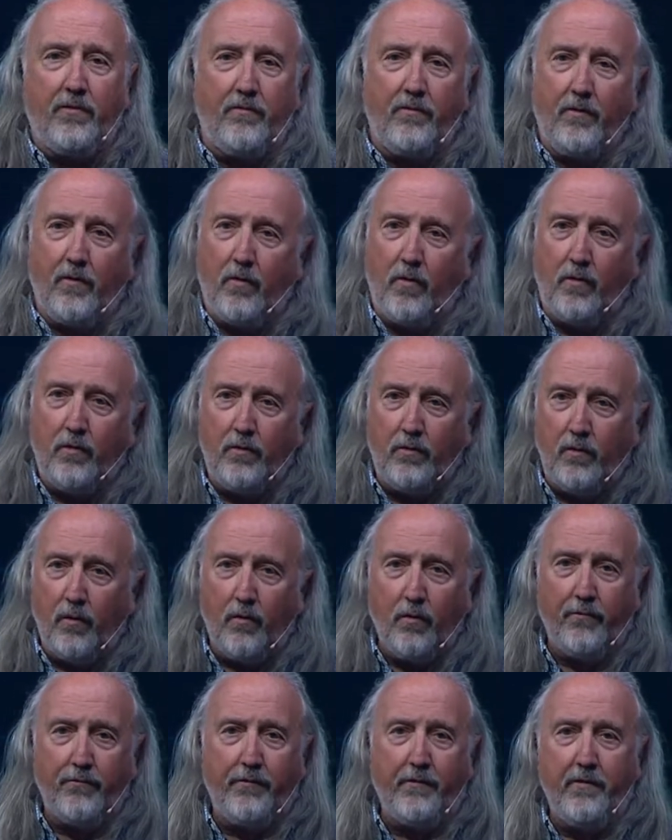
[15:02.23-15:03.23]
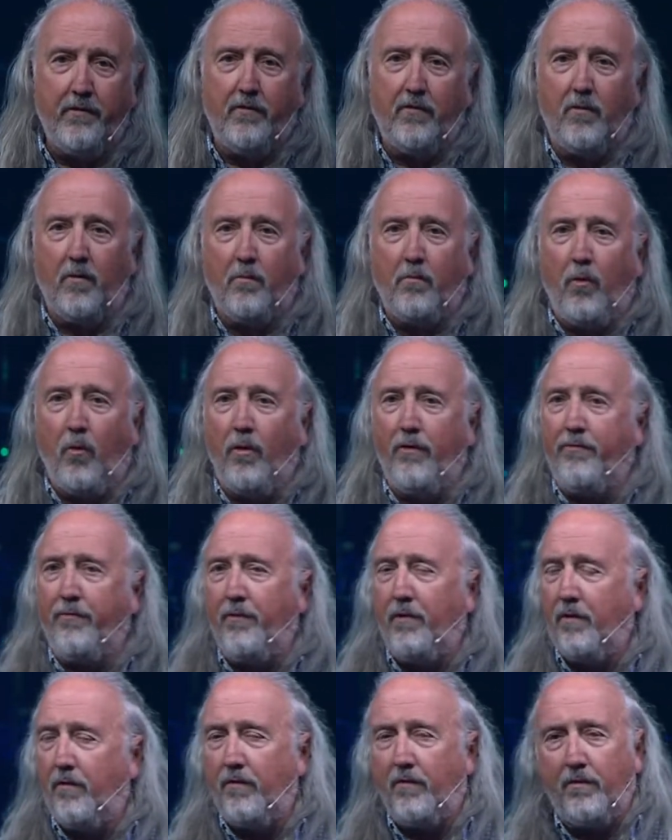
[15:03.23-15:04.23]
or a girlfriend or a
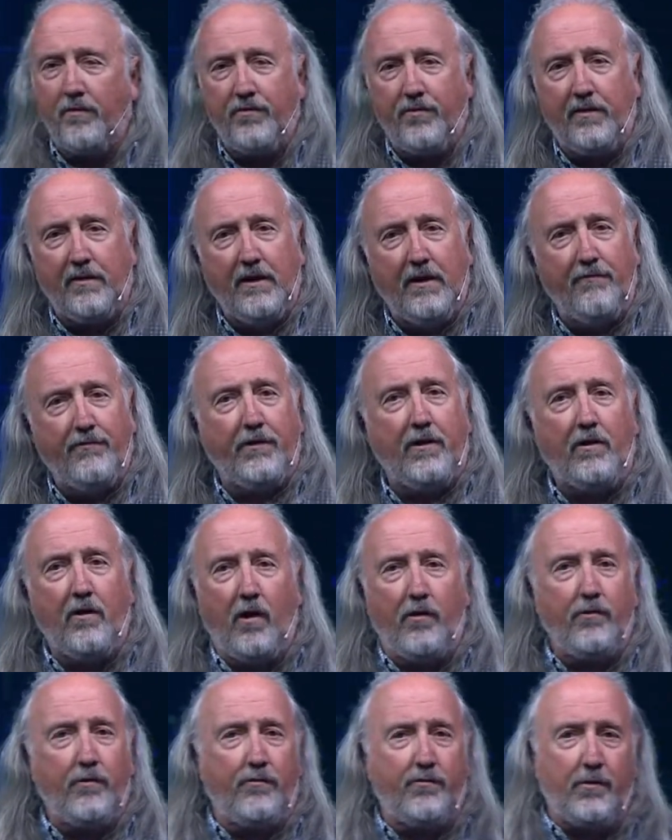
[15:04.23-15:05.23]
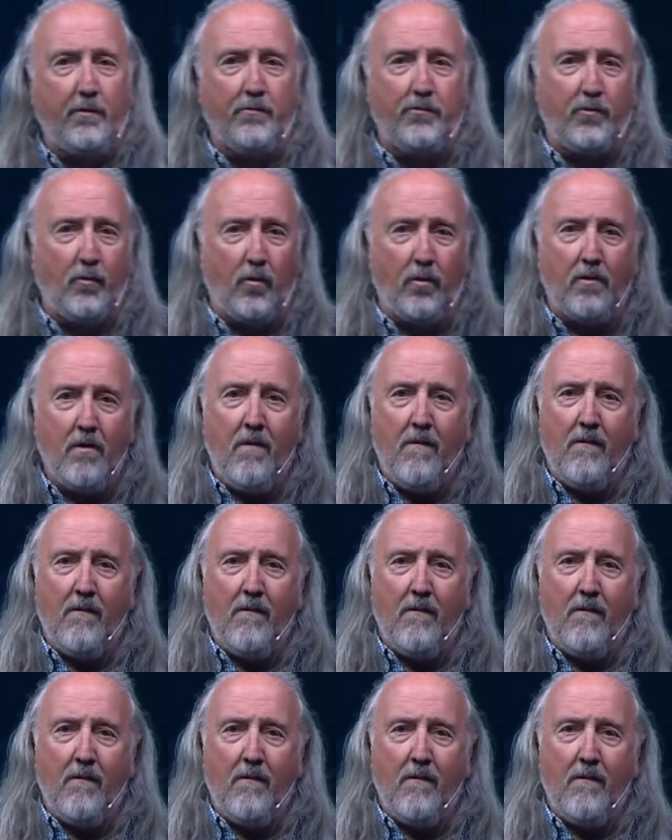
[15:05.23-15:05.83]
boyfriend or a significant other of some sort.